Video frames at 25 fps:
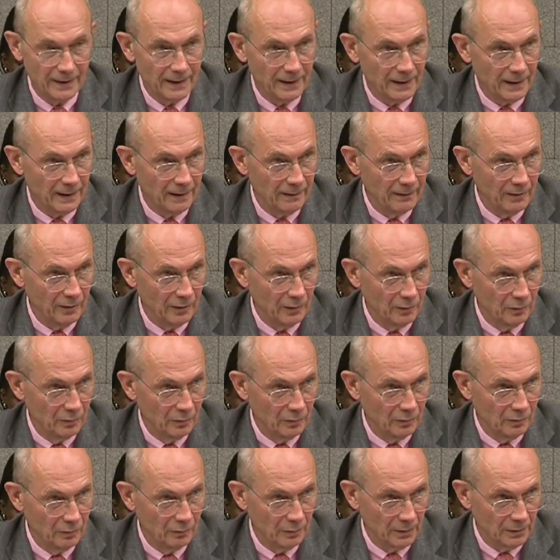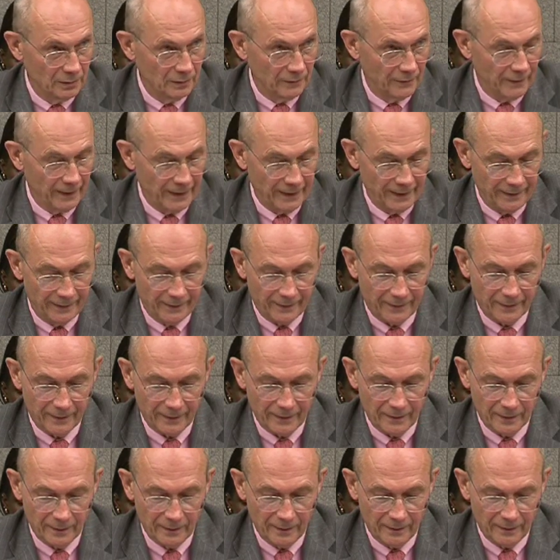Uh, you will
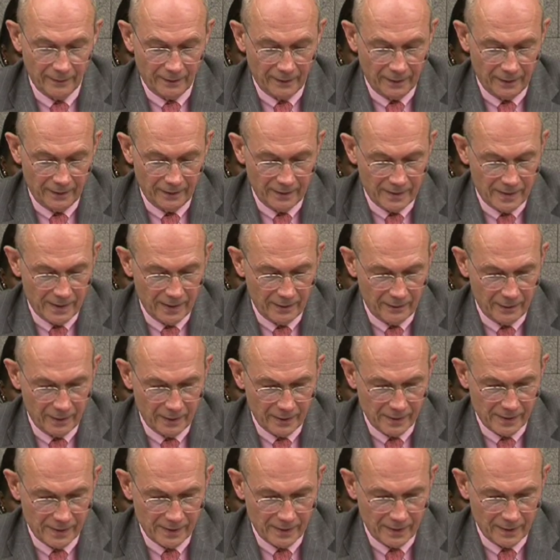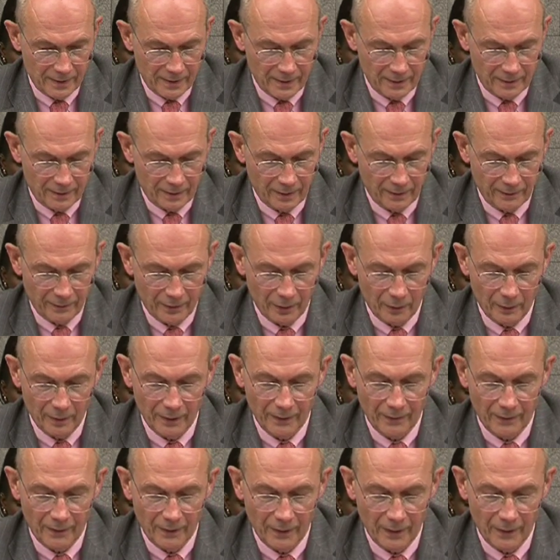face uh, the serious uh,
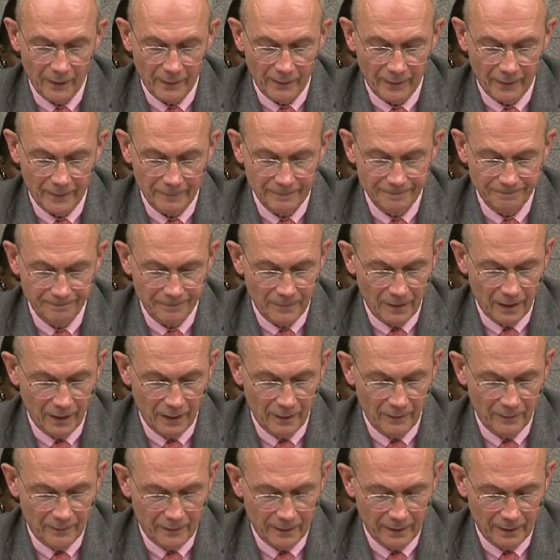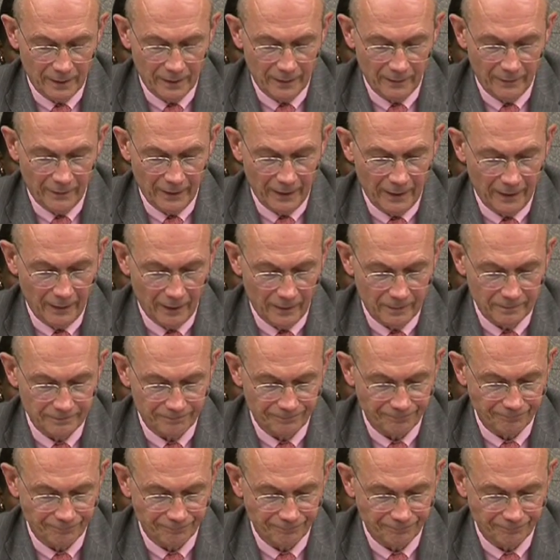consequences of uh, failure.